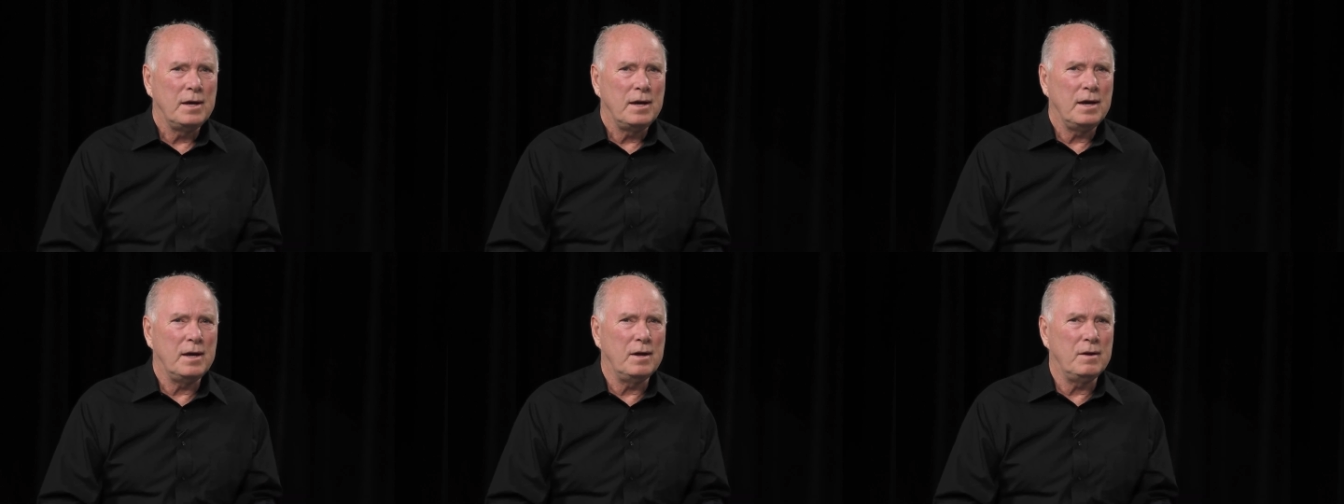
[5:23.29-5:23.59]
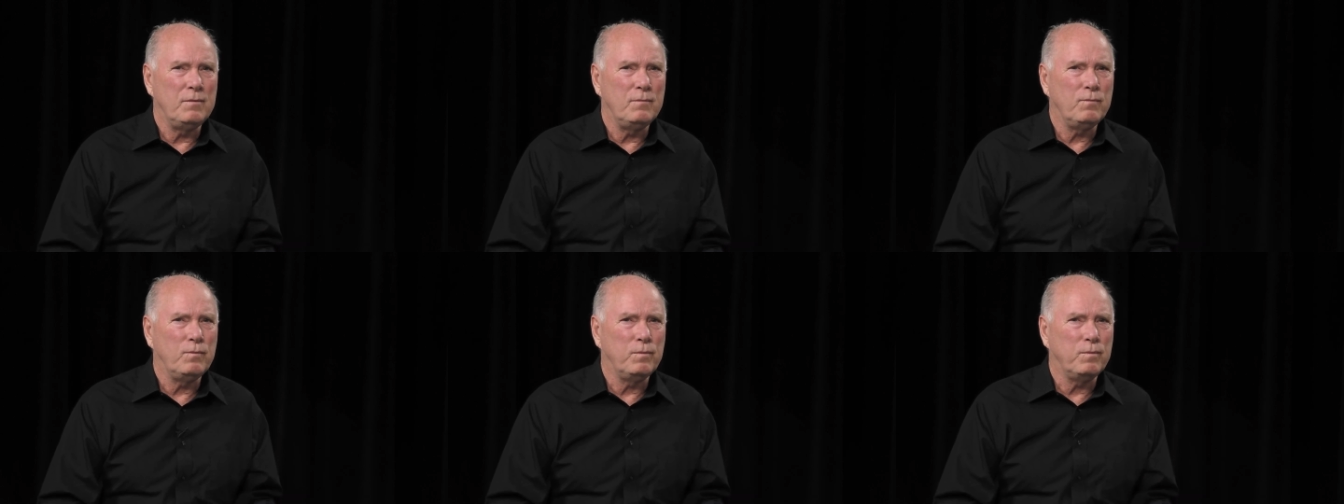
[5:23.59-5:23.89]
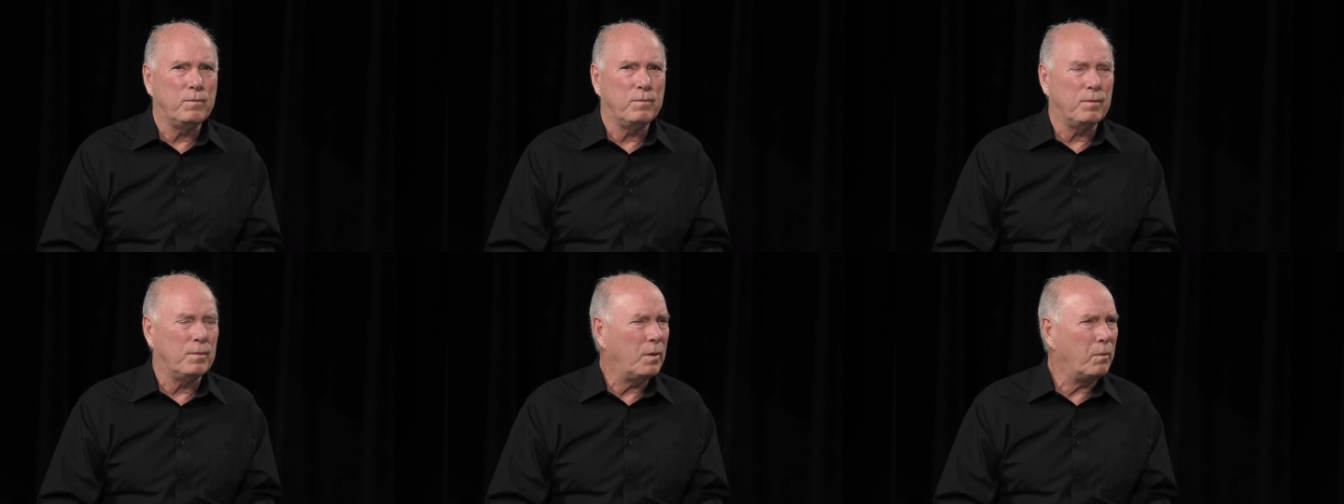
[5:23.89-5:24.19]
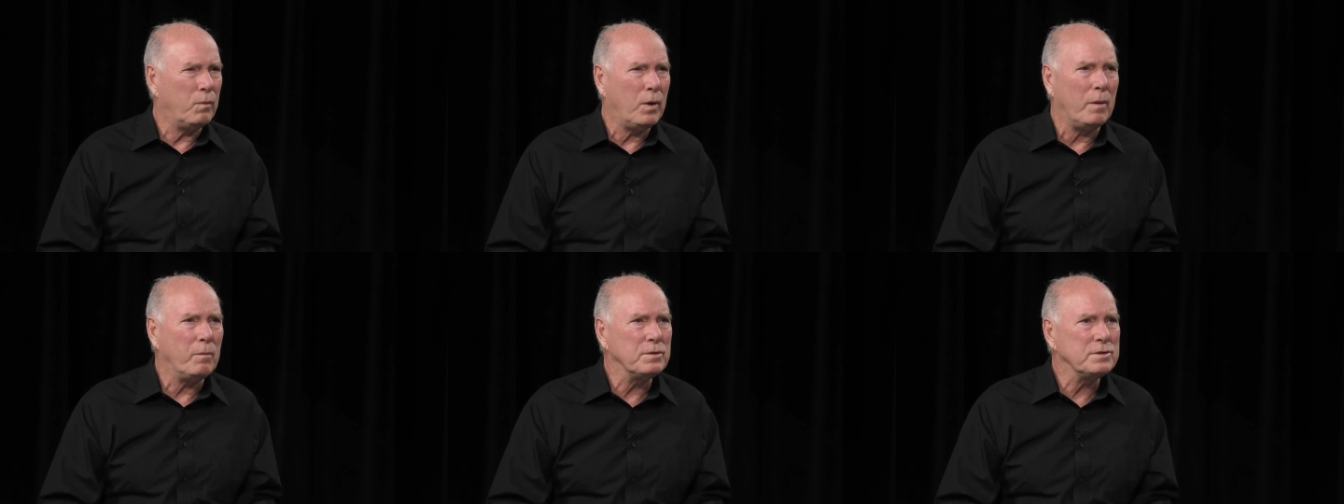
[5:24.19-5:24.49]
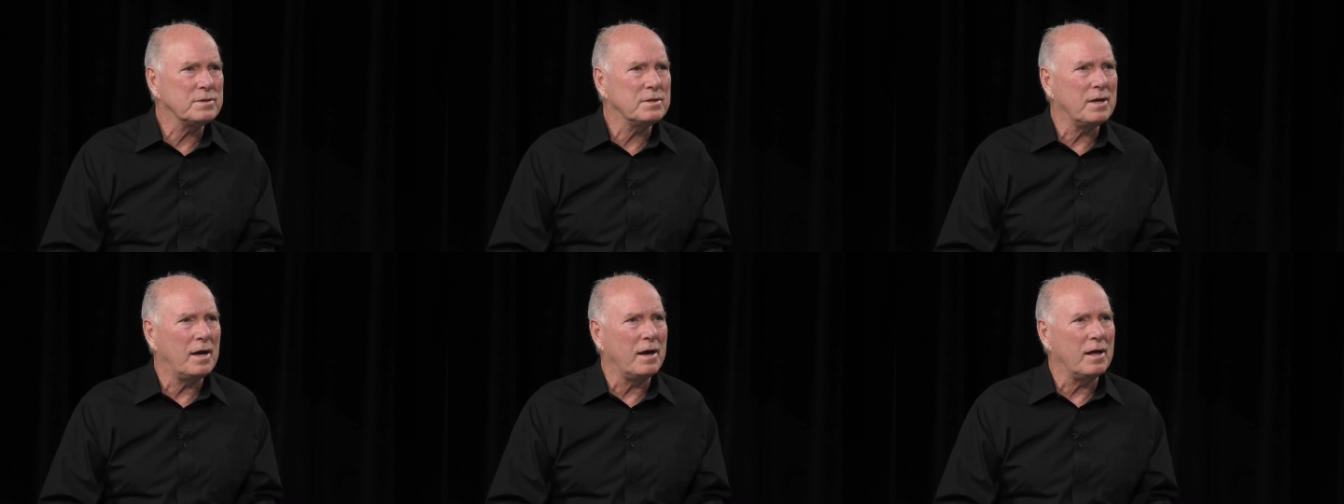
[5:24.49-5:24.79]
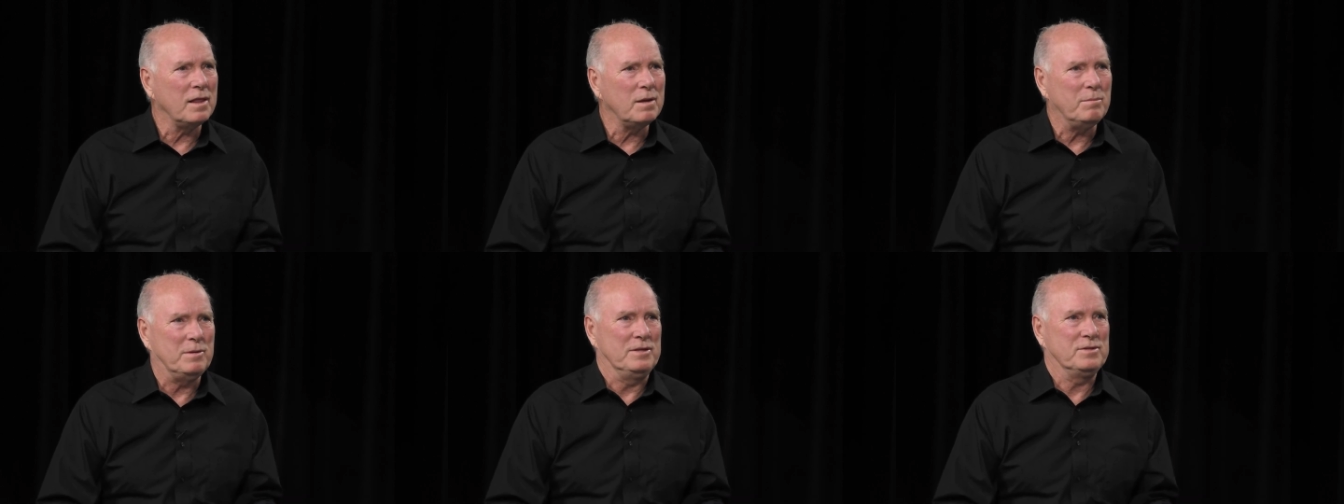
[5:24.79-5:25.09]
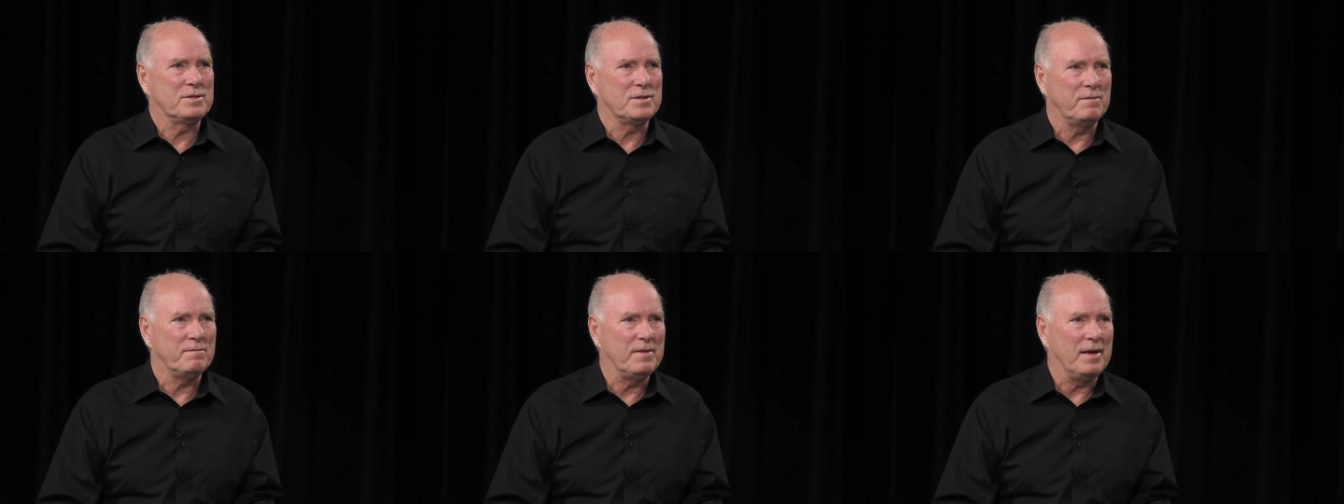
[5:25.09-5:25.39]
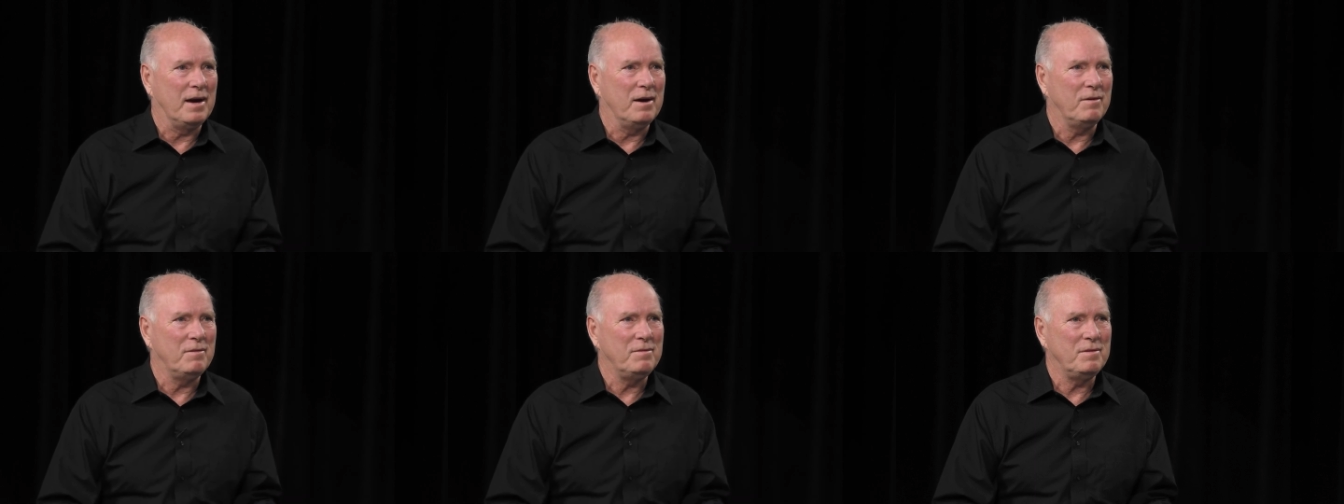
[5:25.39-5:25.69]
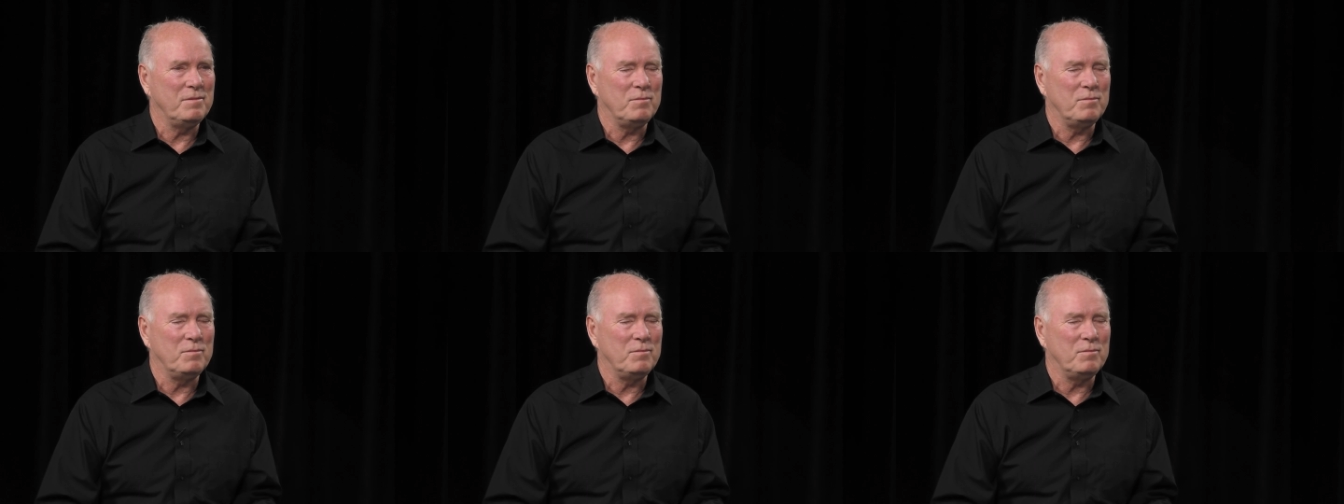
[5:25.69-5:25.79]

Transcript: and what, what was the elements of that?